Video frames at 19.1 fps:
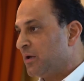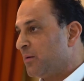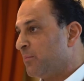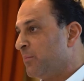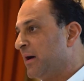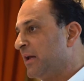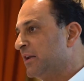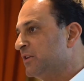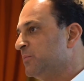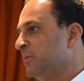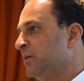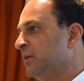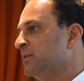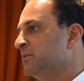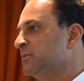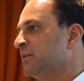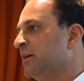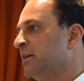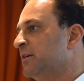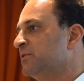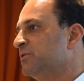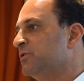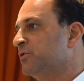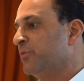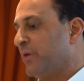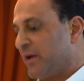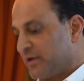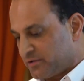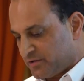Management, insiders, and
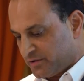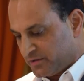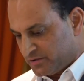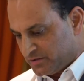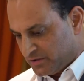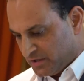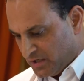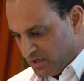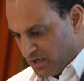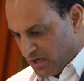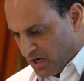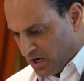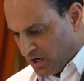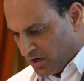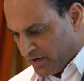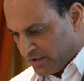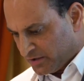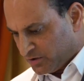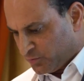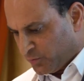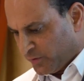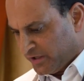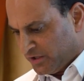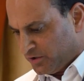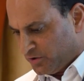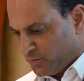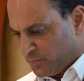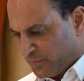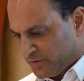directors are at
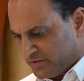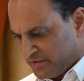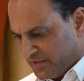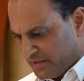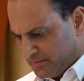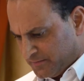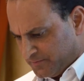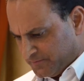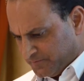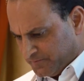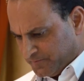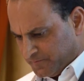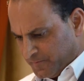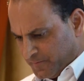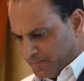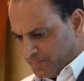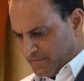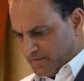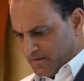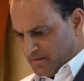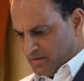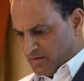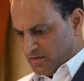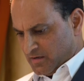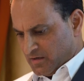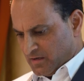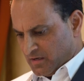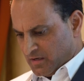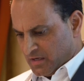22%.
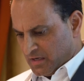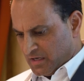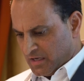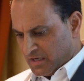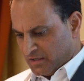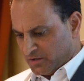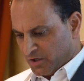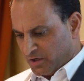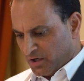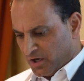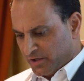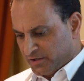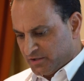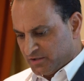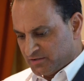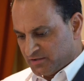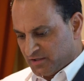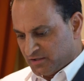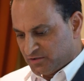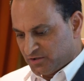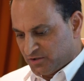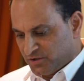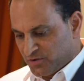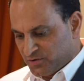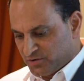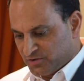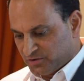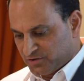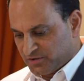And our largest
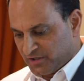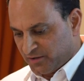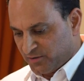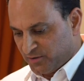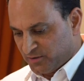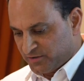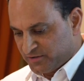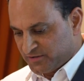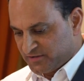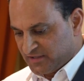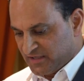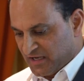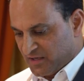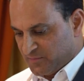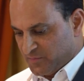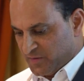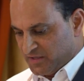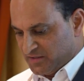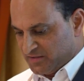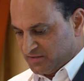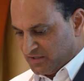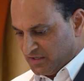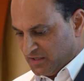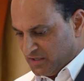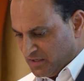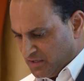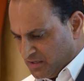institutional shareholders, CIBC,